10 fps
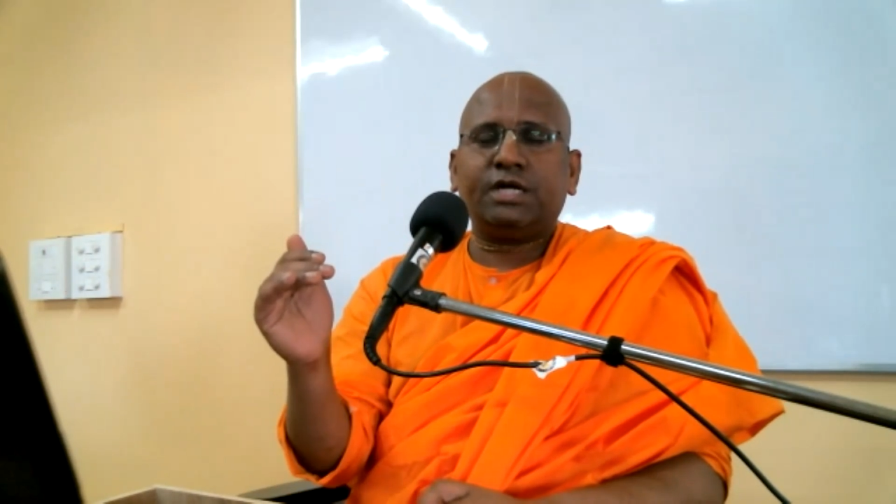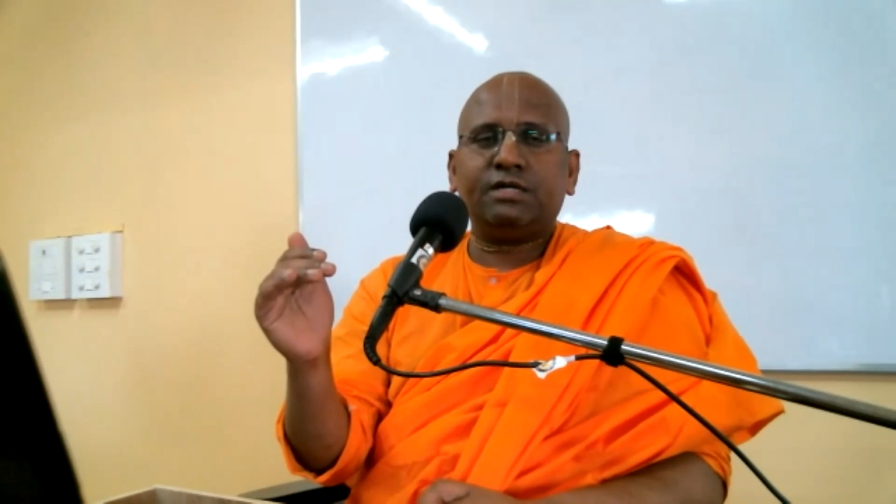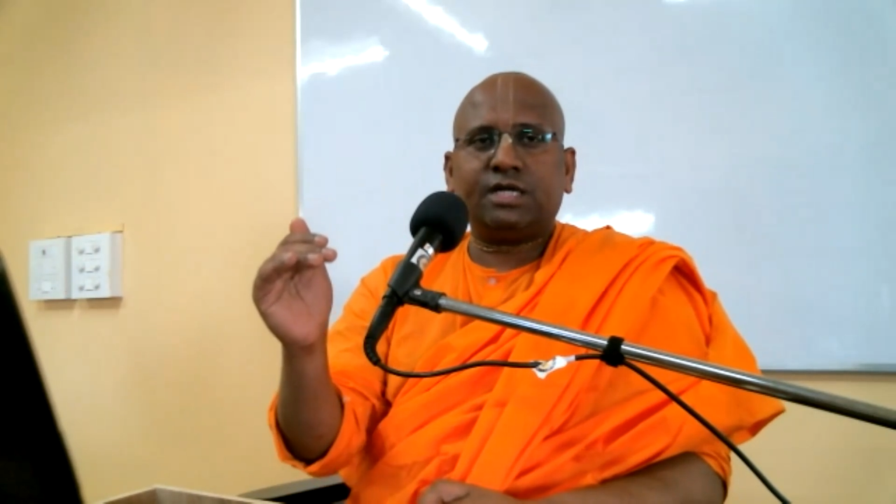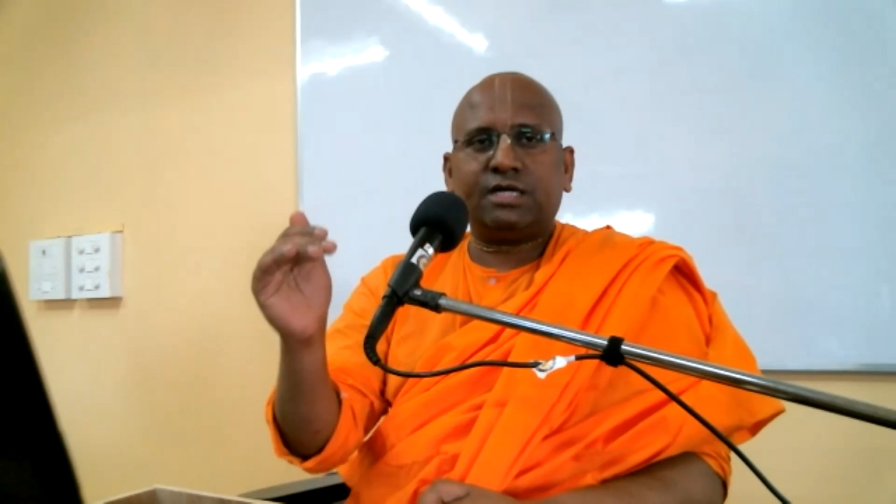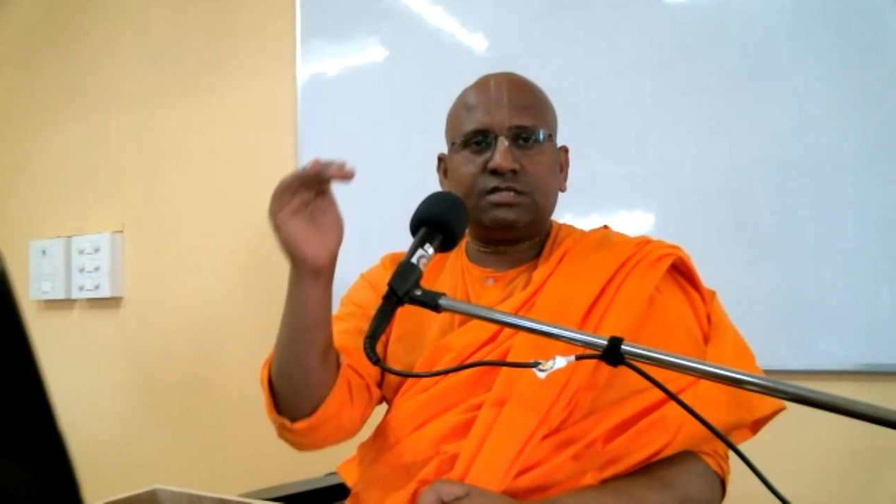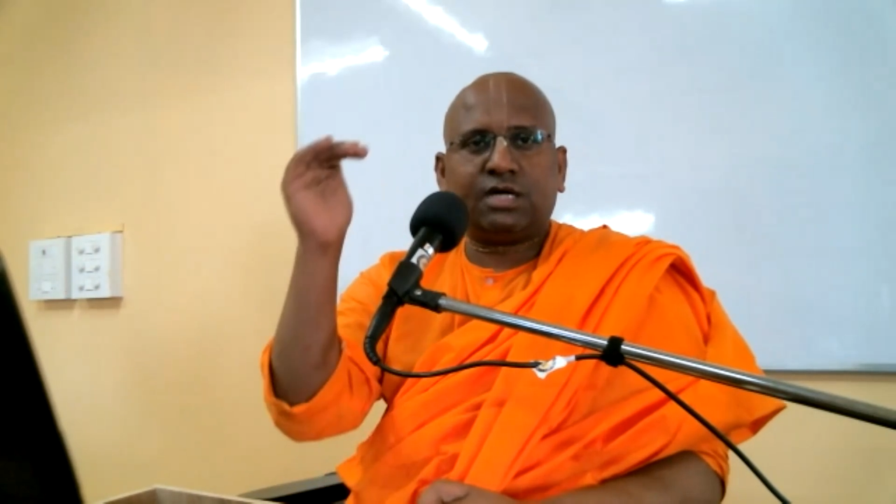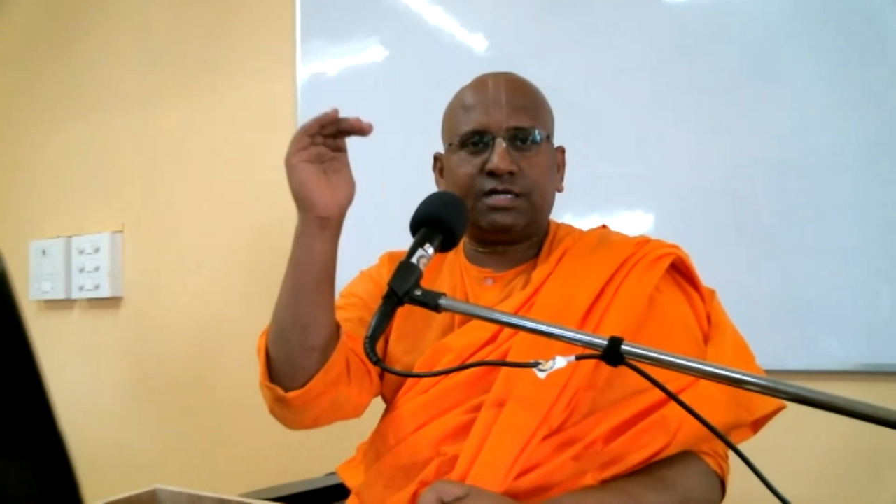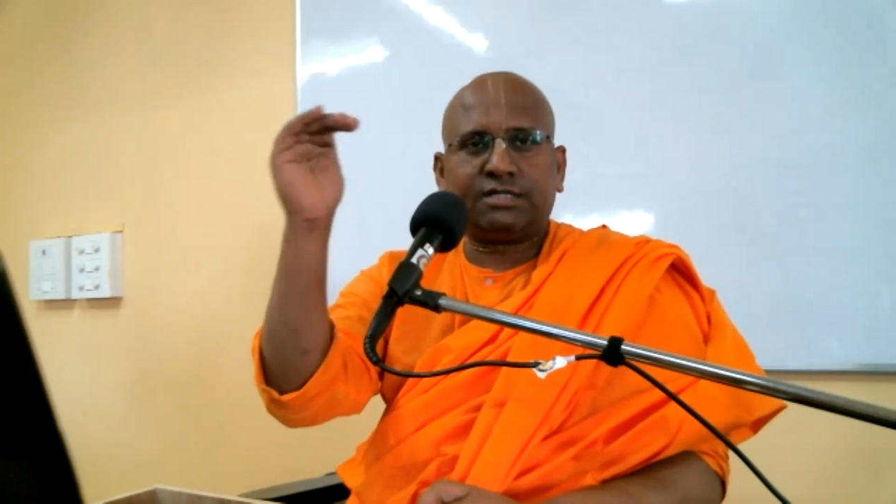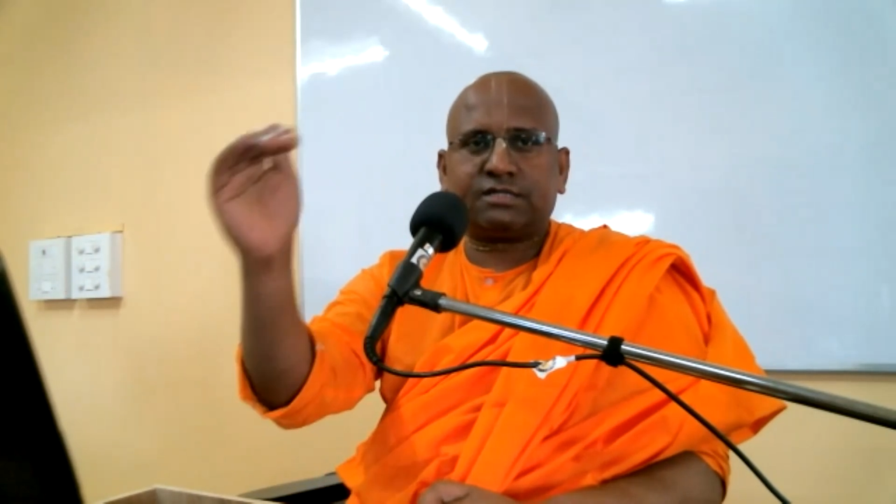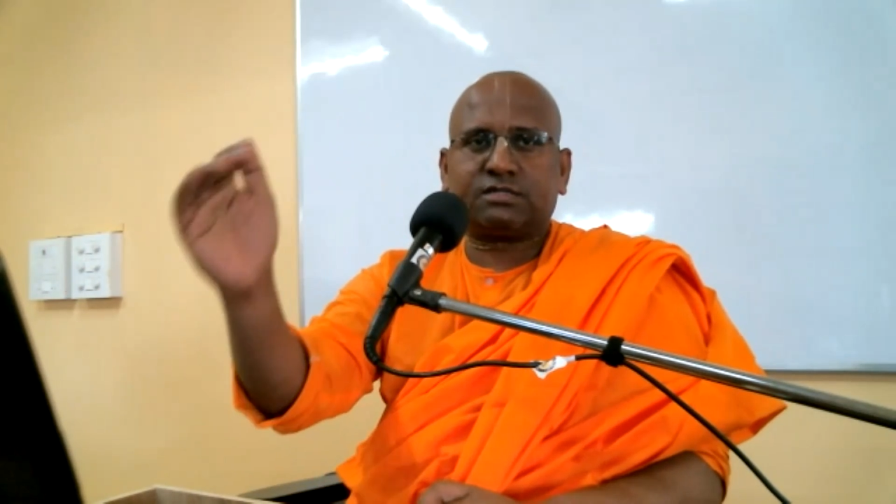that that is the
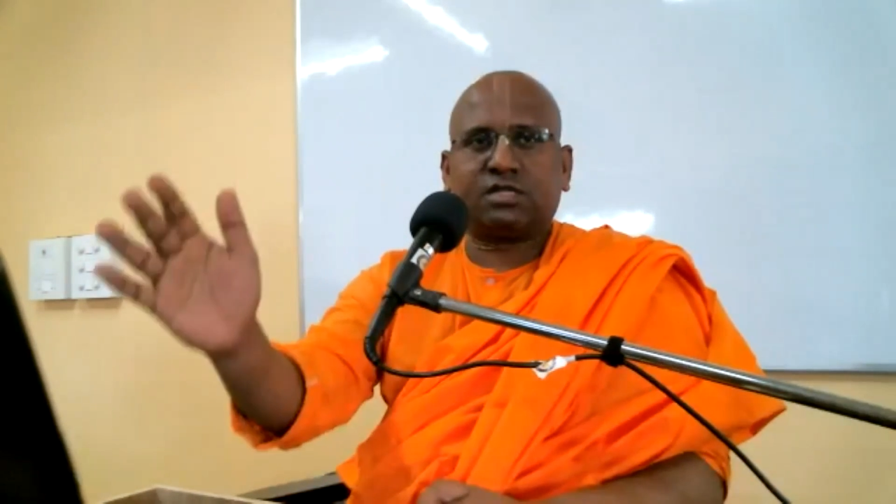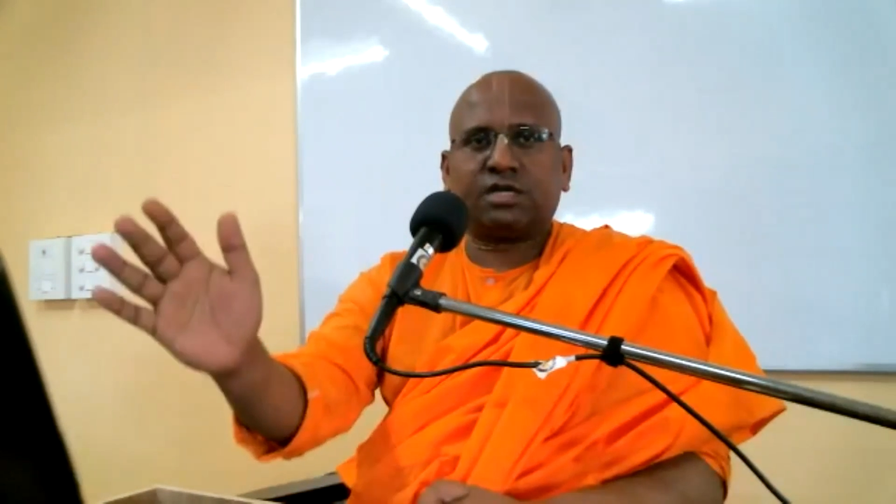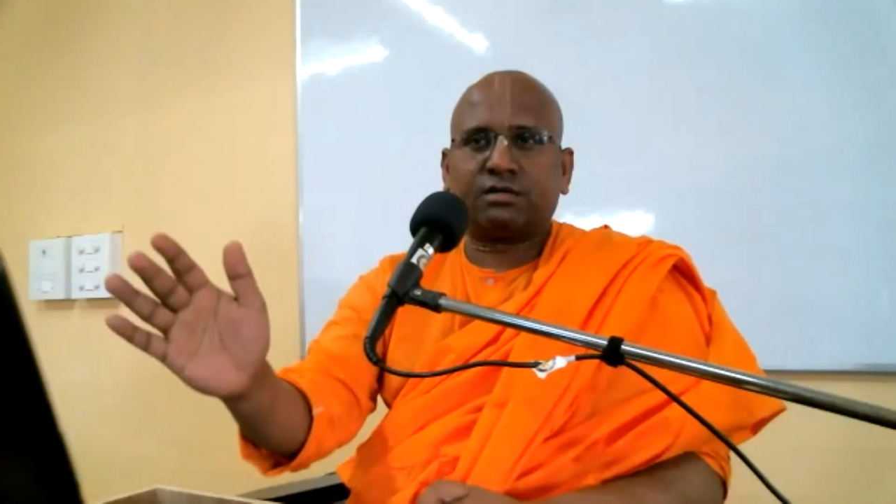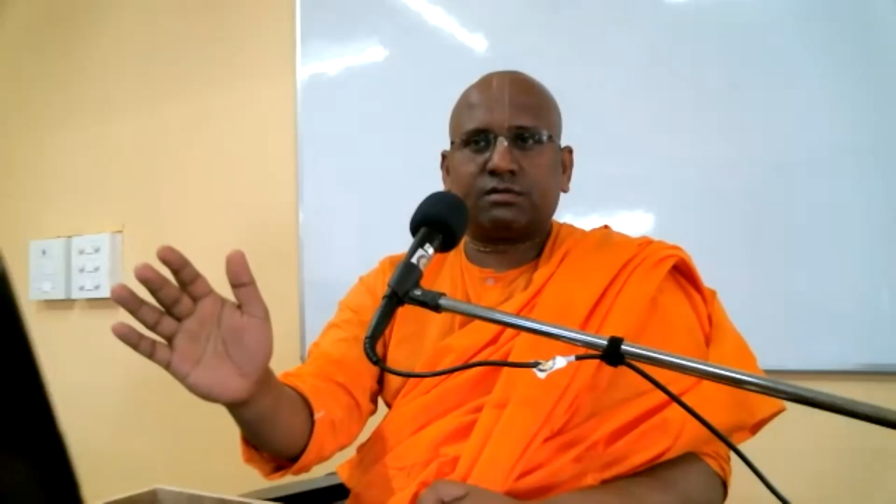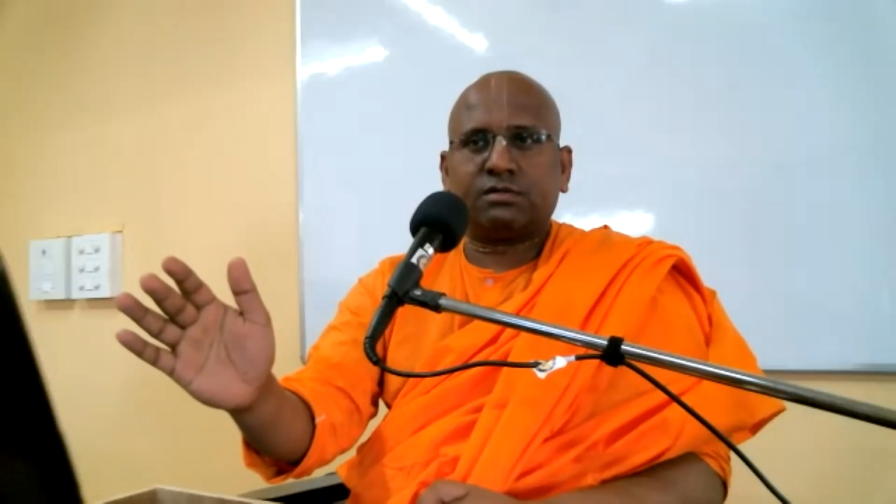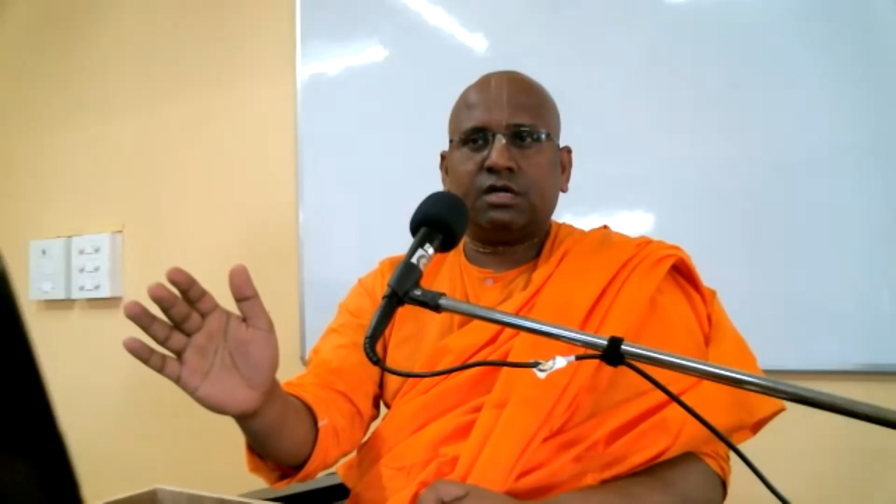highest thing.